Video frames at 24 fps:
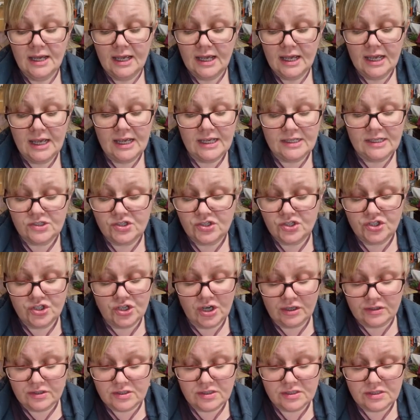It's
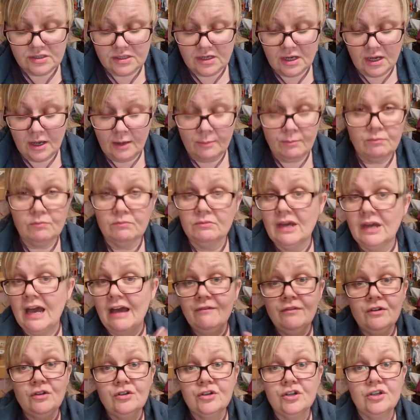just have
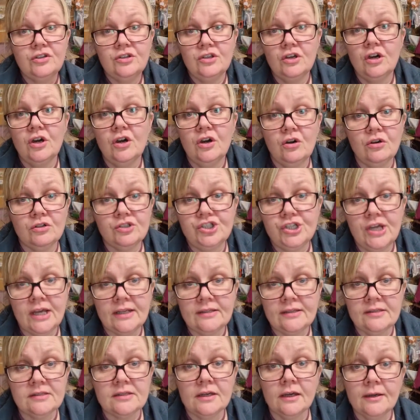a look at the
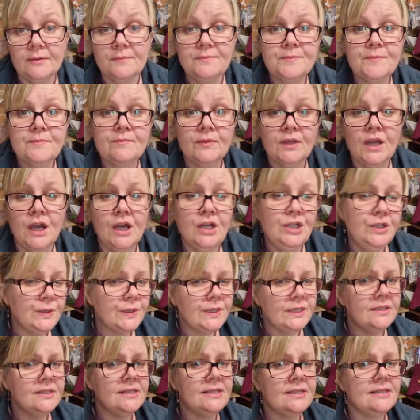Hochanda and you
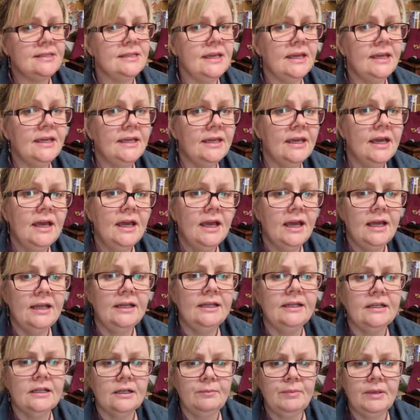can see a
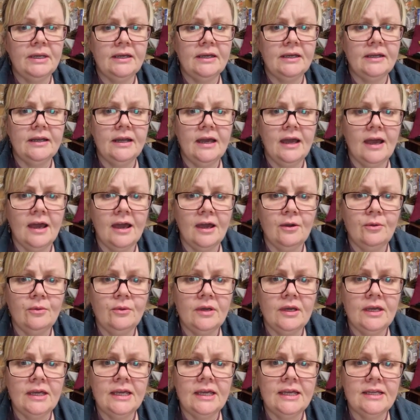little bit how
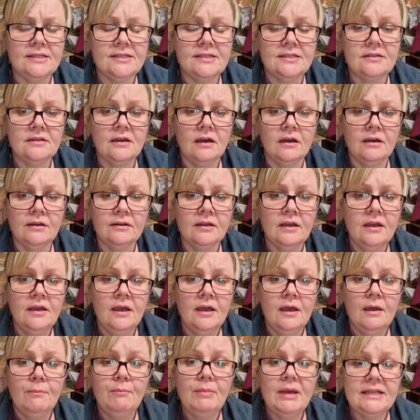it's done.
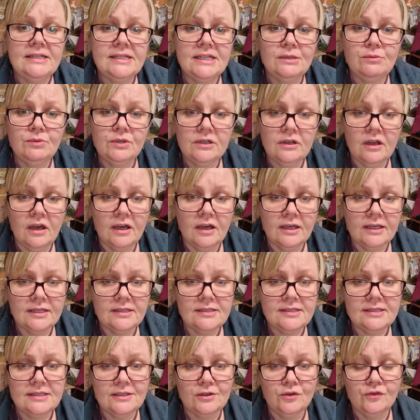Betty would like a
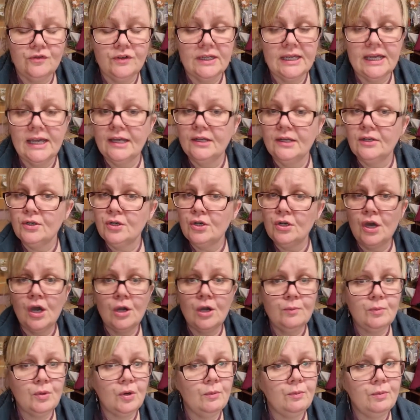silver kit. No
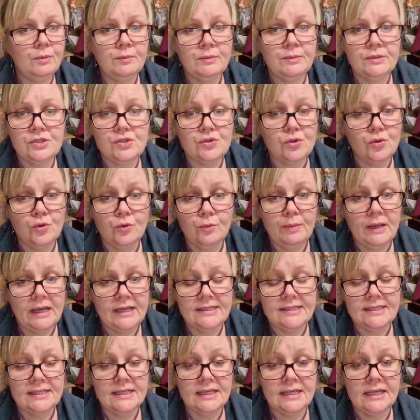problem at all,
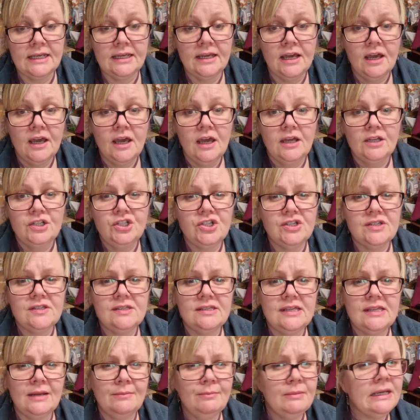Betty. Just
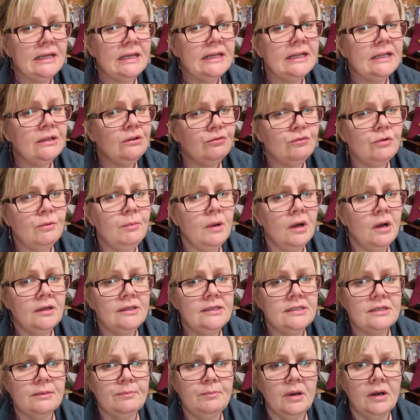send me a little
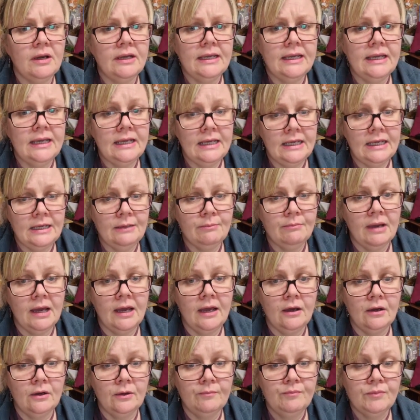reminder by
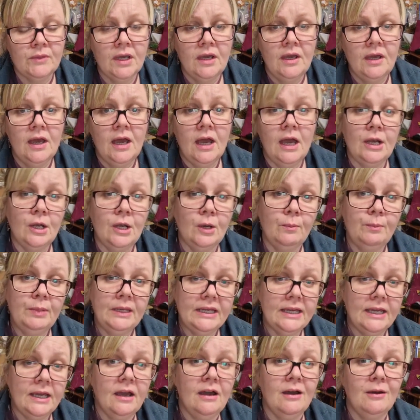email and I'll
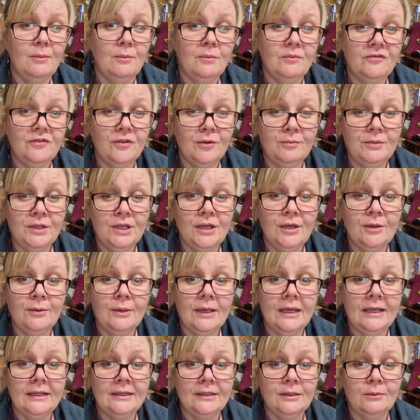pick it up from you in the